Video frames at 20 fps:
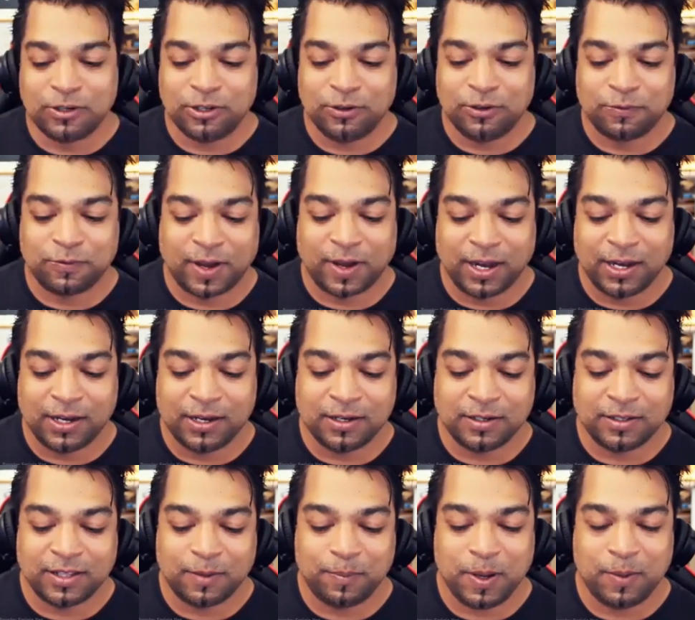you
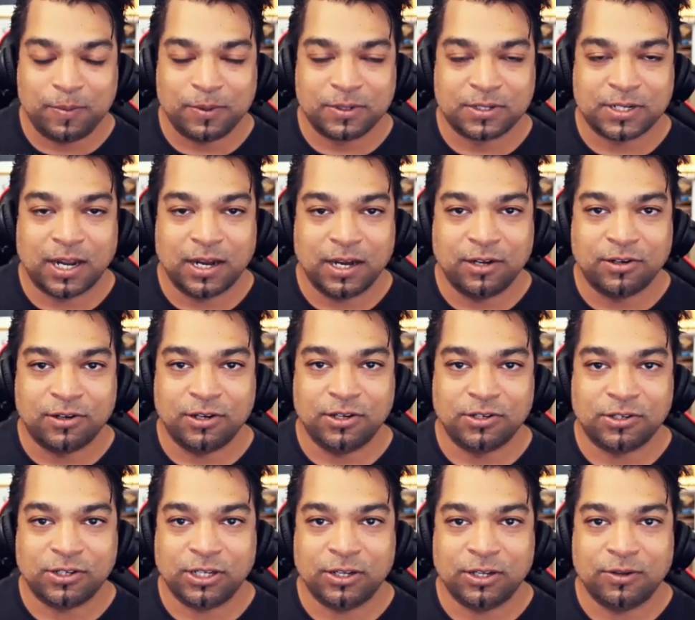find that people start
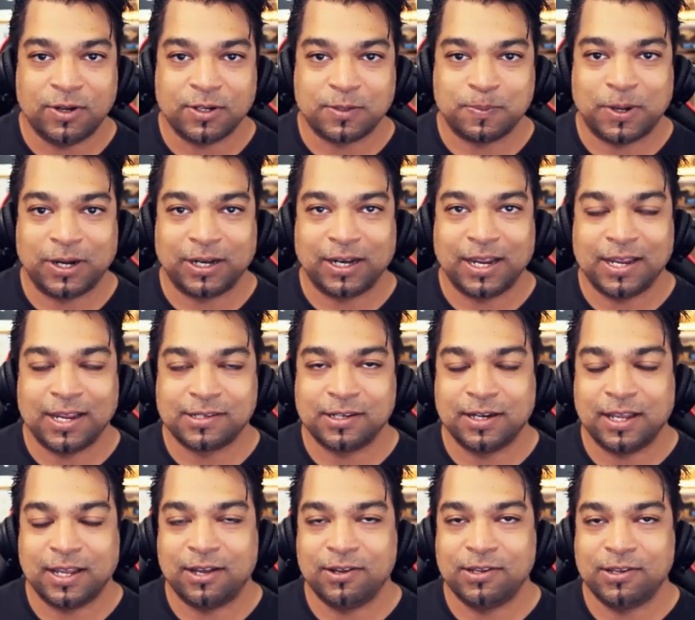introducing you as podcaster
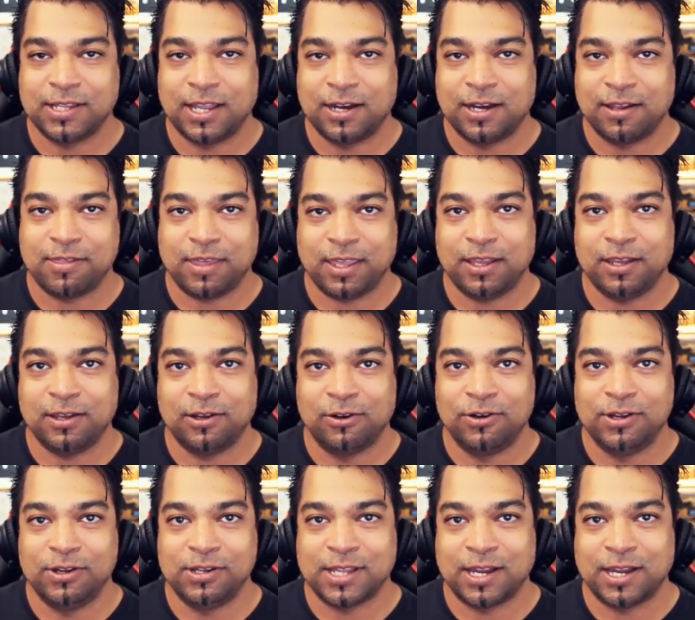now? Is that a thing
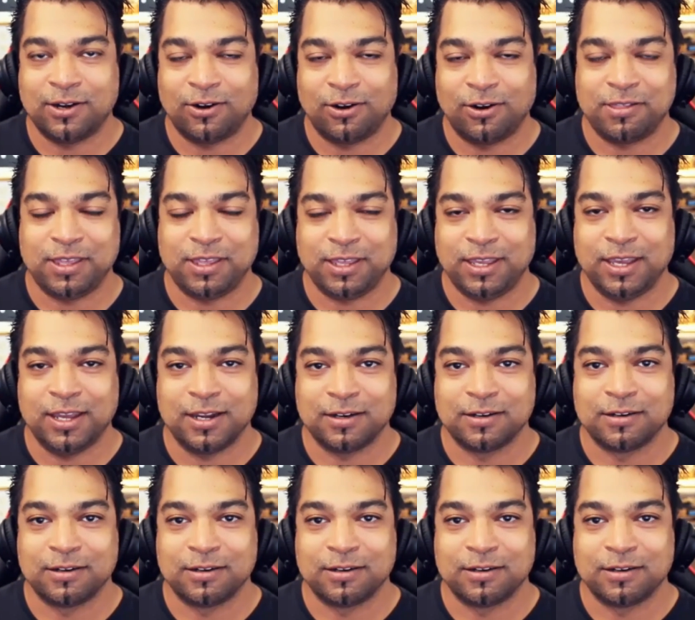or is that not a thing yet?